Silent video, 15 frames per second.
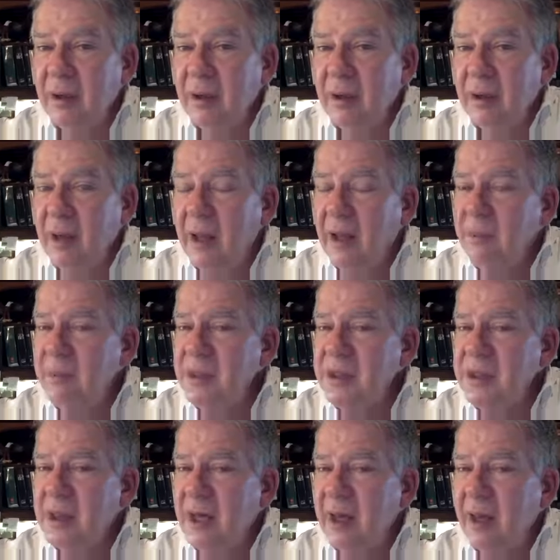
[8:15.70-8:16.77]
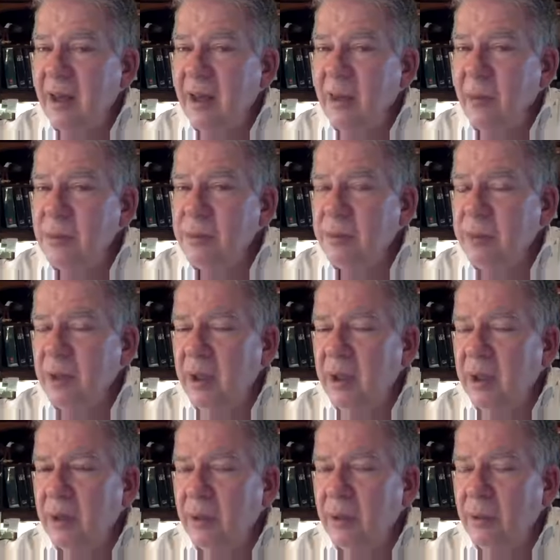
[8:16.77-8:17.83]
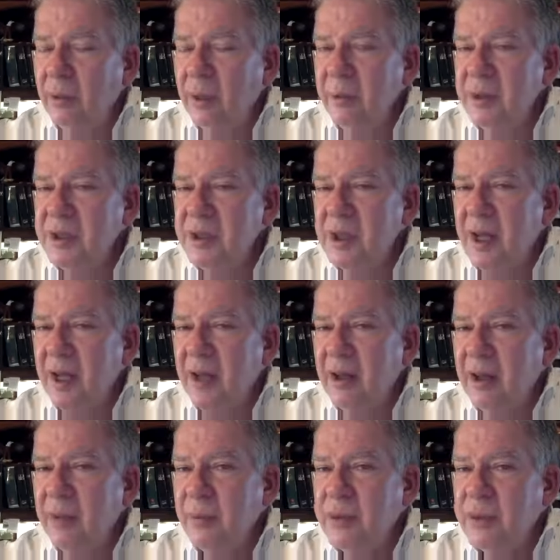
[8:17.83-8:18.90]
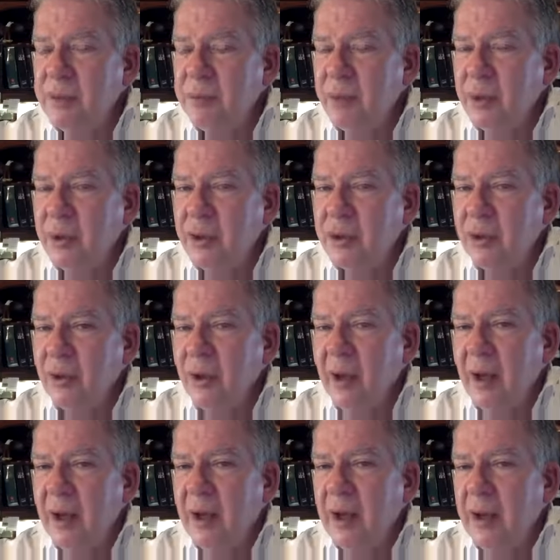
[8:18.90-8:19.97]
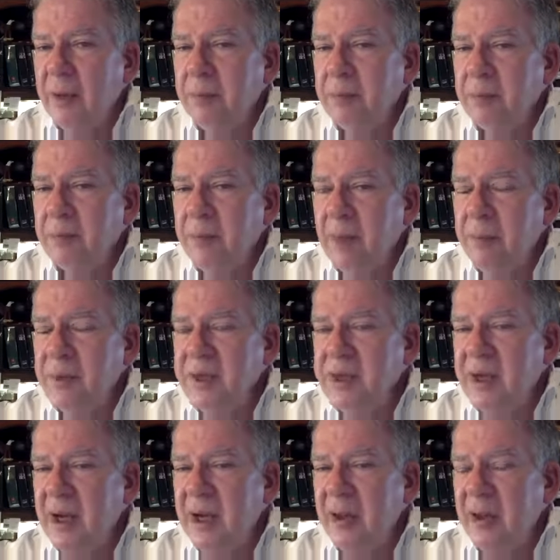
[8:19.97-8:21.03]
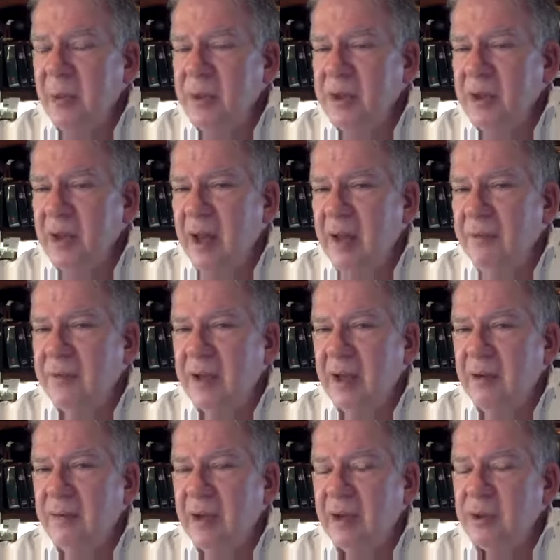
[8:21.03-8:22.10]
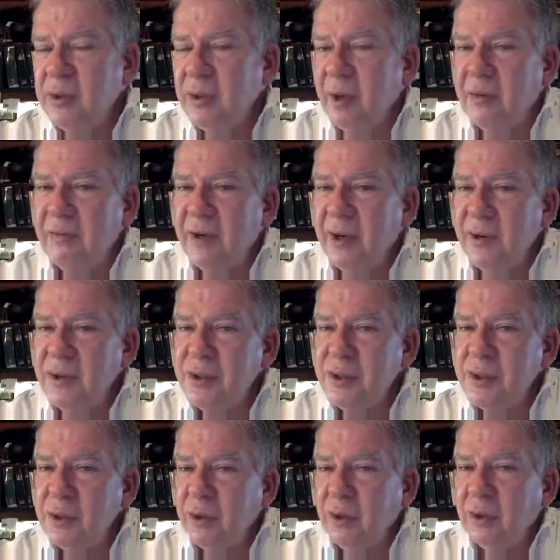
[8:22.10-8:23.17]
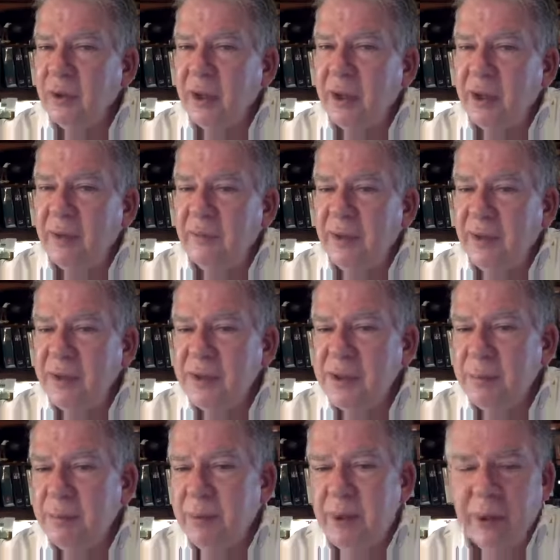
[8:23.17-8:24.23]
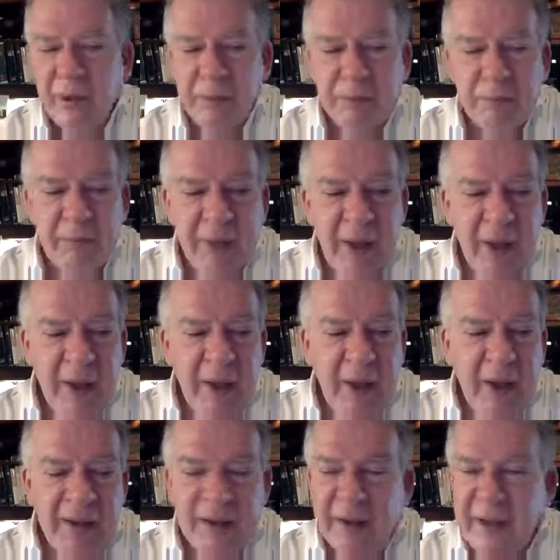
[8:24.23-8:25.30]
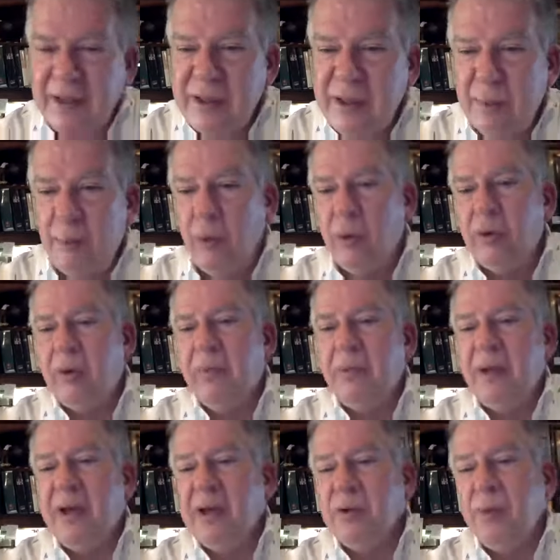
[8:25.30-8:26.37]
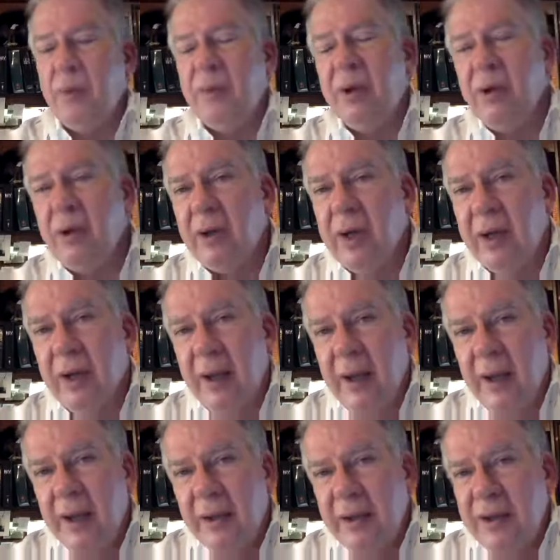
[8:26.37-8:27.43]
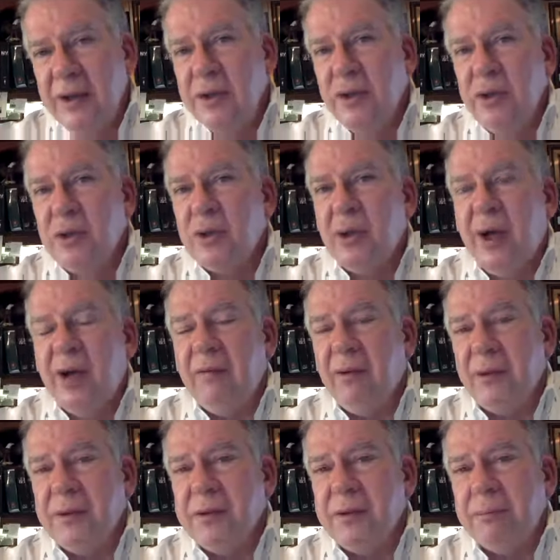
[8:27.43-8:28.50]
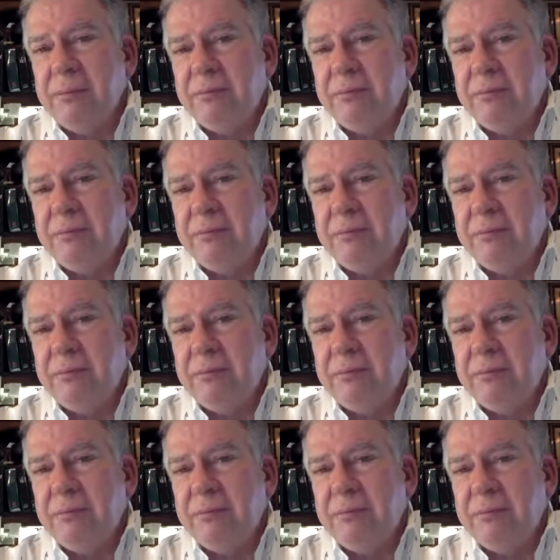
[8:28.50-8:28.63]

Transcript: Not a Messiah that was political, but a Messiah that was spiritual, uh, a Messiah that was life giving to our very soul and our very spirit. I think that's important because when we look at these two travelers,